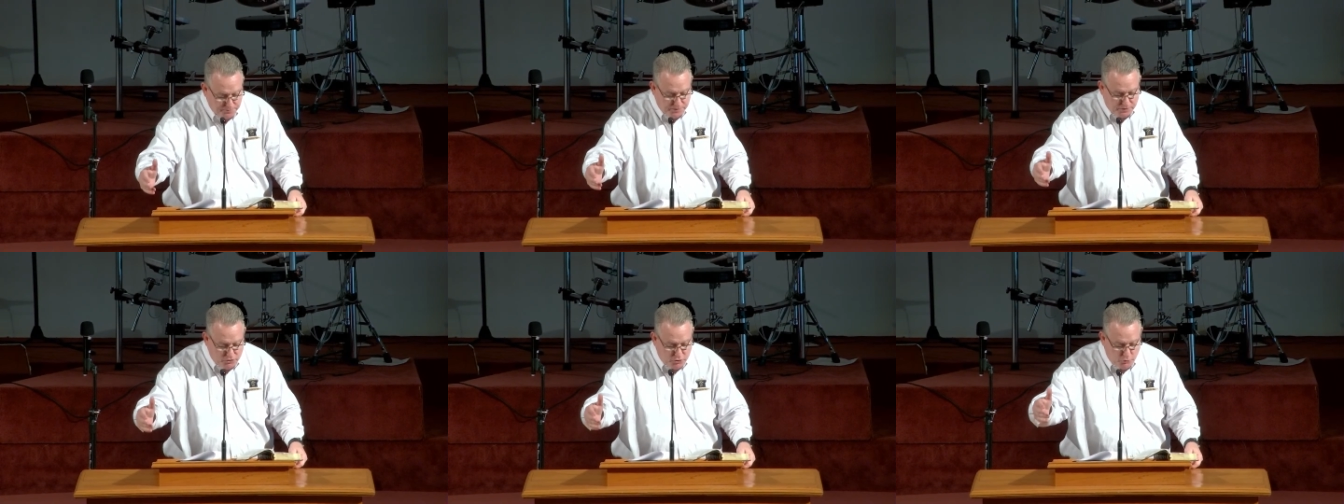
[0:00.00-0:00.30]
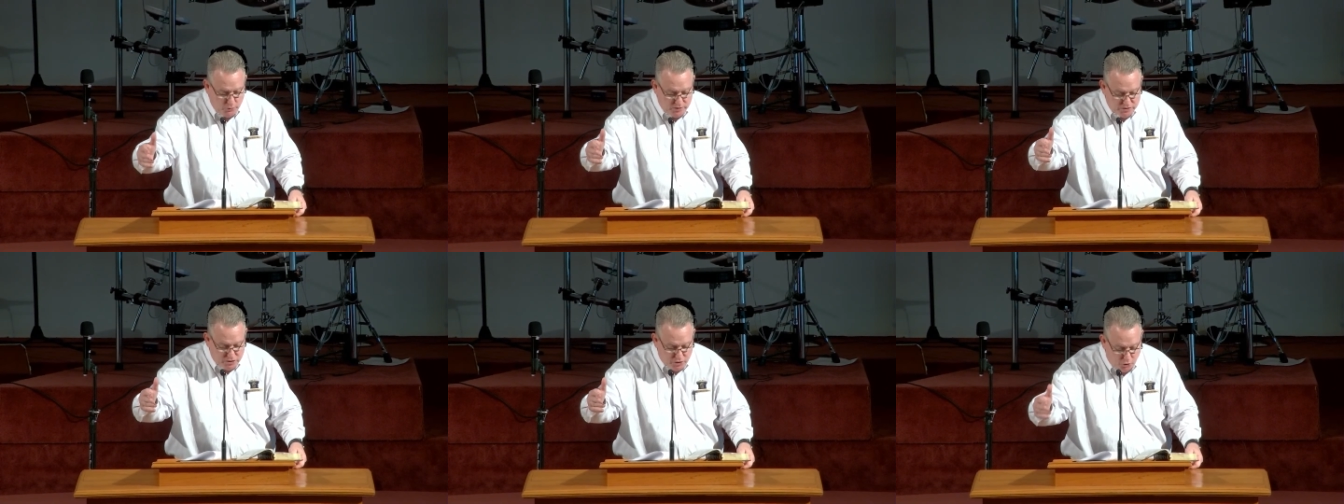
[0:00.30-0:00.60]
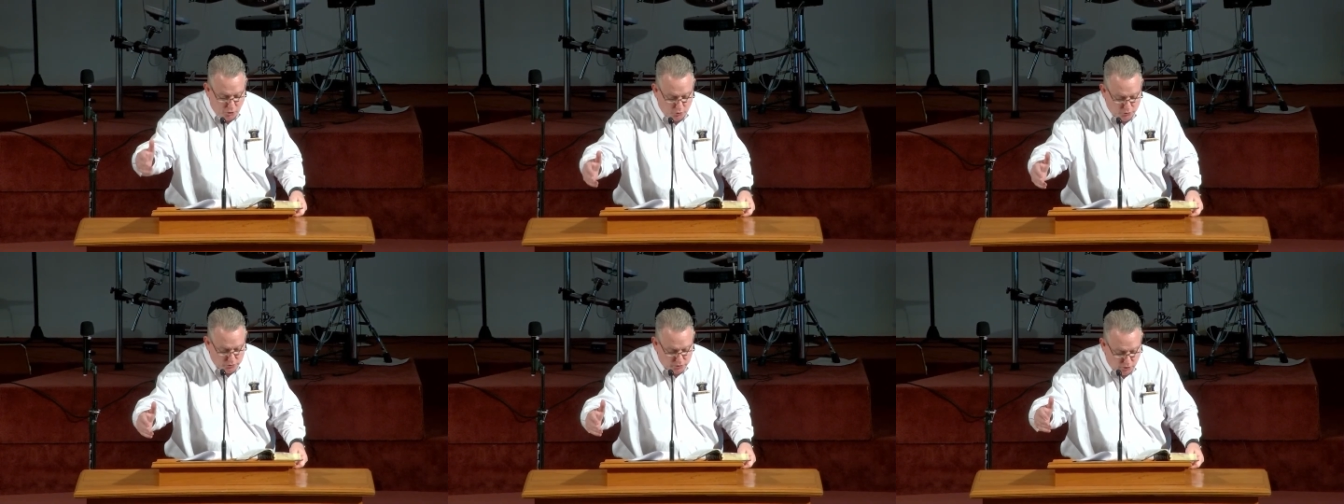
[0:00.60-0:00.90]
to His
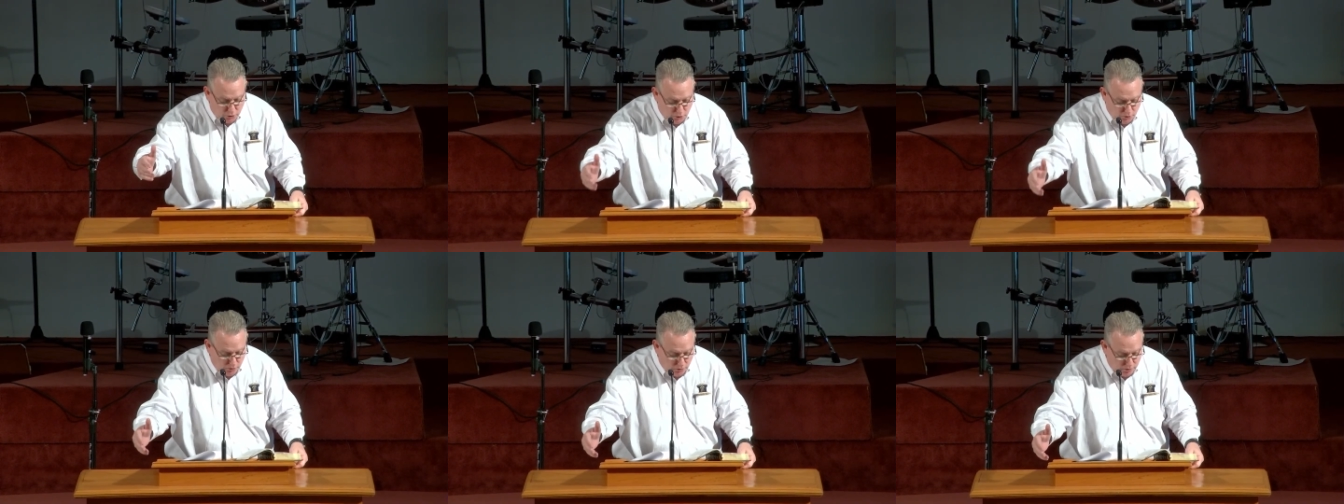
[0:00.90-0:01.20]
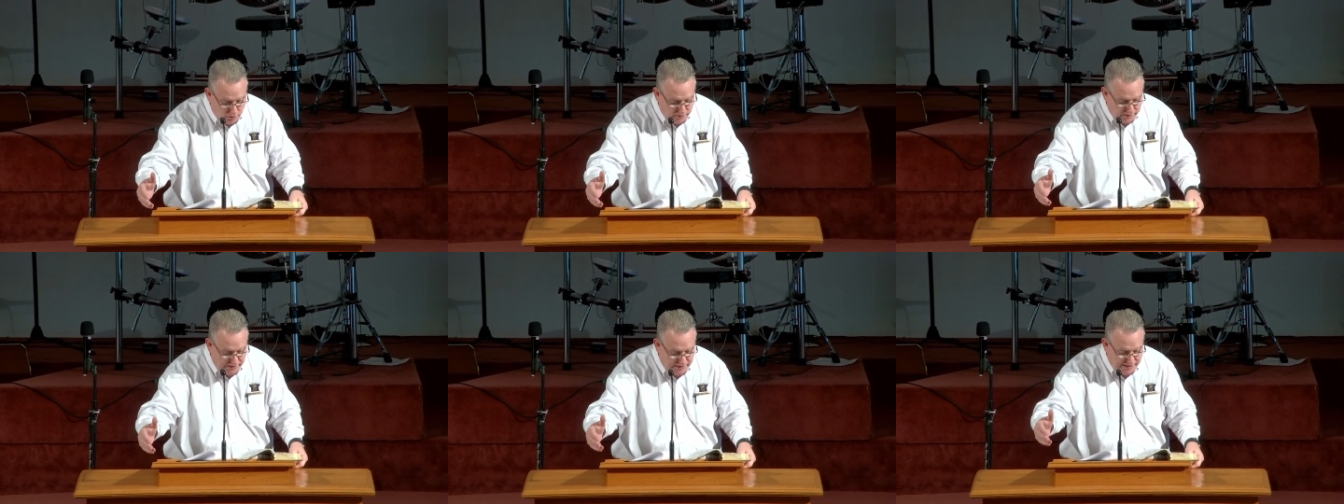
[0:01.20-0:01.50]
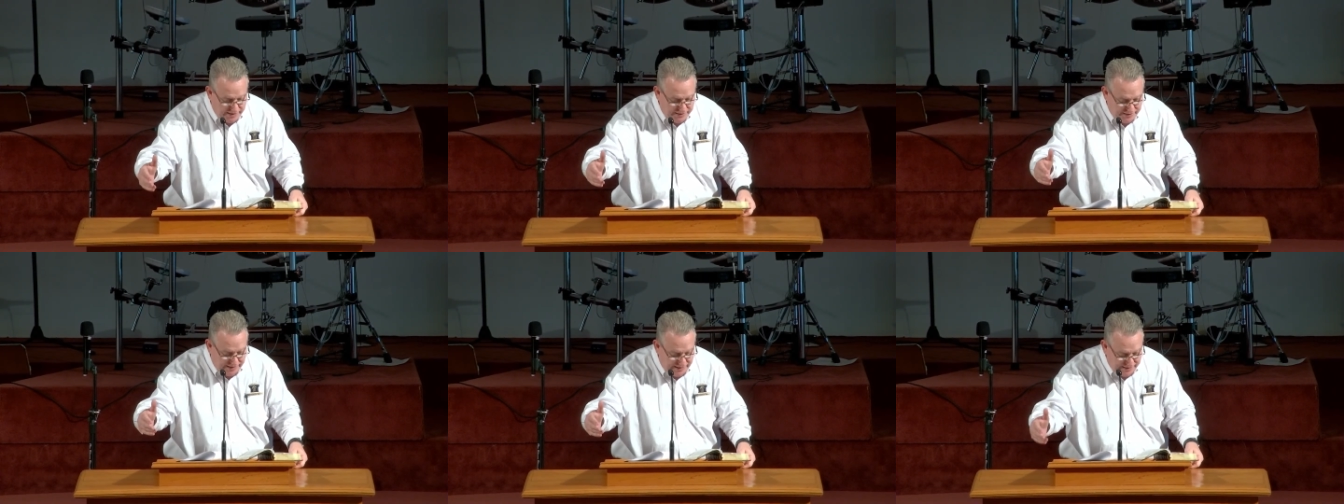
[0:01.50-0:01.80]
own glory
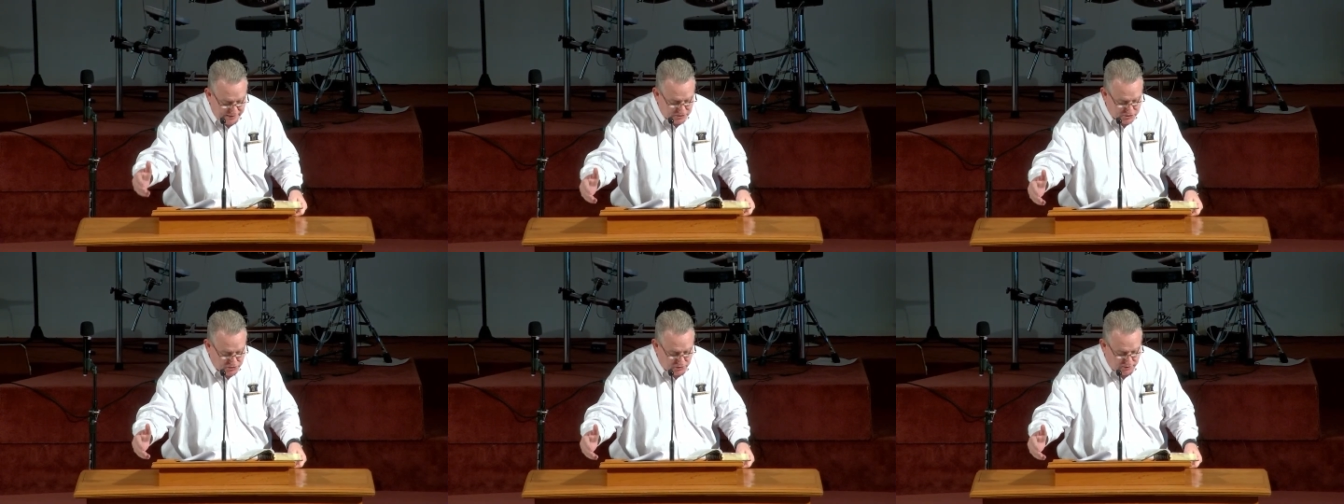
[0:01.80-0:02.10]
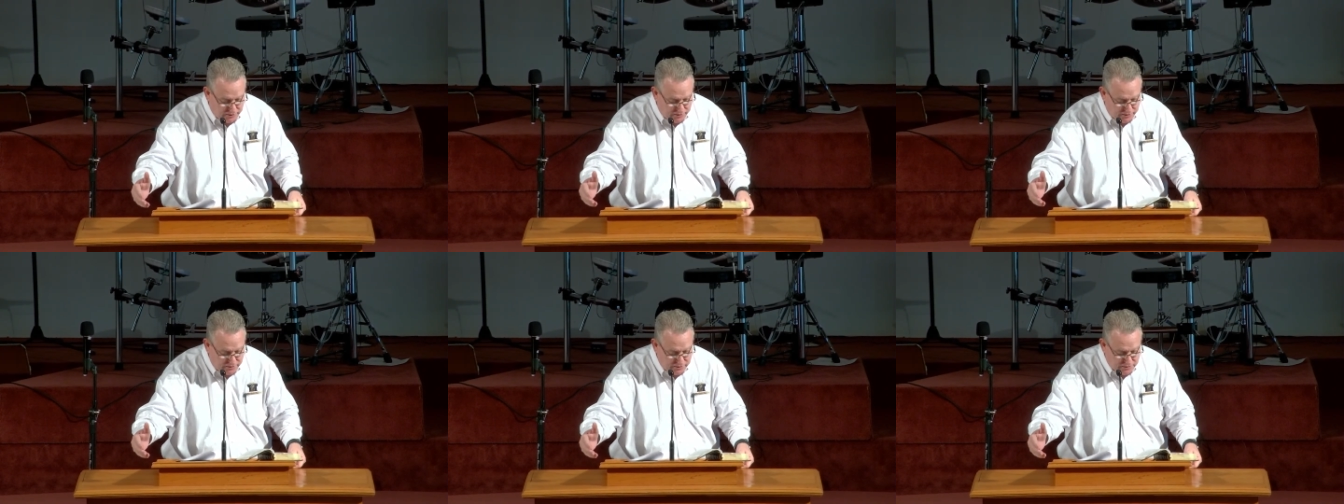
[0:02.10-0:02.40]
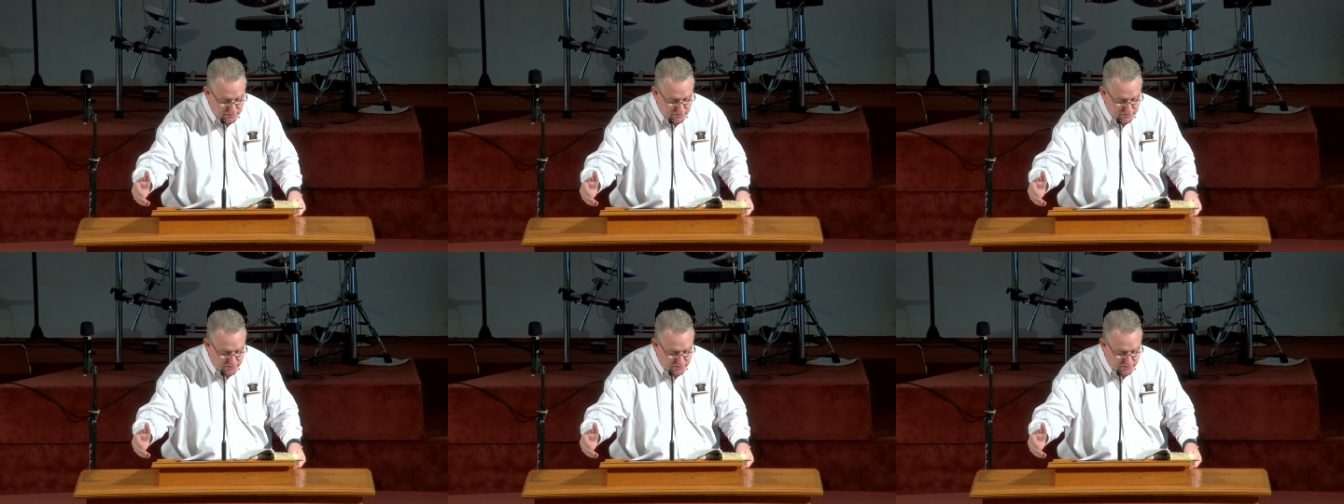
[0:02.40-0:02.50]
and excellence,